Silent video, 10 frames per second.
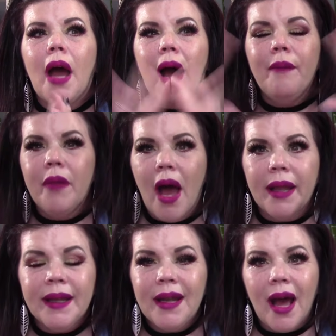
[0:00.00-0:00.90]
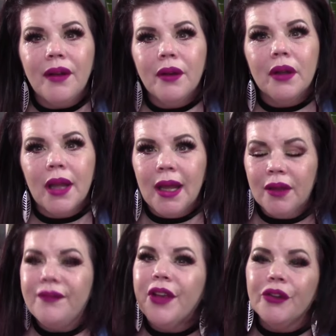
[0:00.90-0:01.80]
I cannot,
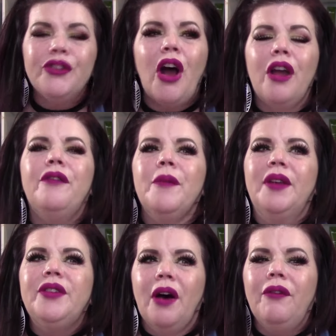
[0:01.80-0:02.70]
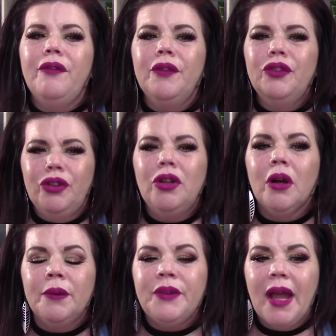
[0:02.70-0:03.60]
like, feel sorry for myself. Do you know
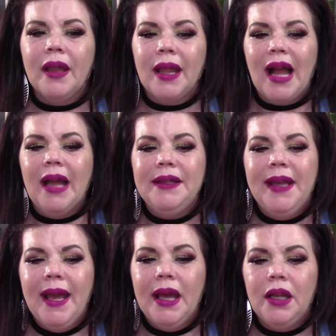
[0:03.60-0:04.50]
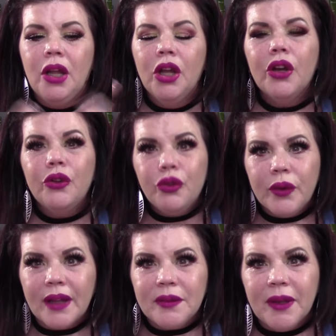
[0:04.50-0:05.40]
what I'm saying? Like, I can't
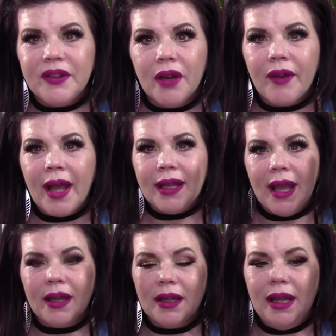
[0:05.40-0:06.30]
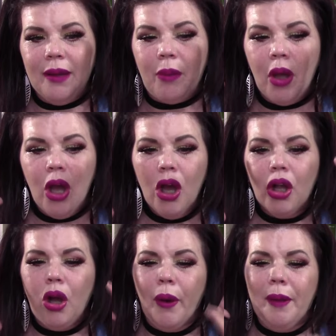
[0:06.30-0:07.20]
do that to myself. I can't keep
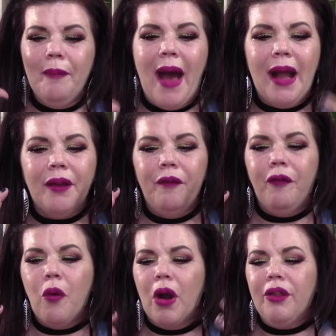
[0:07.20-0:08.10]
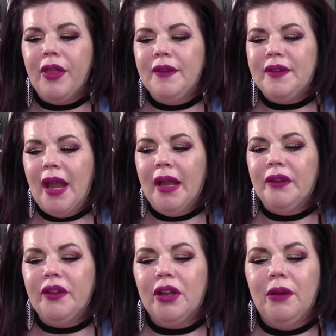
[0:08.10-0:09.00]
going back and forth and saying,
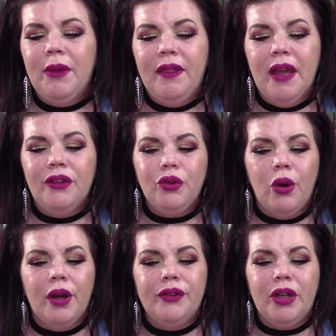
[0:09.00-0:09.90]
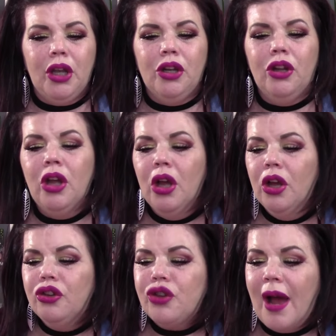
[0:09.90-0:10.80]
is it going to be this, or is it going to
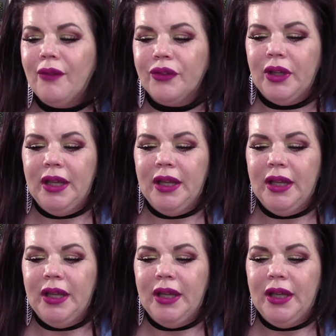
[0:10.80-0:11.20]
travel to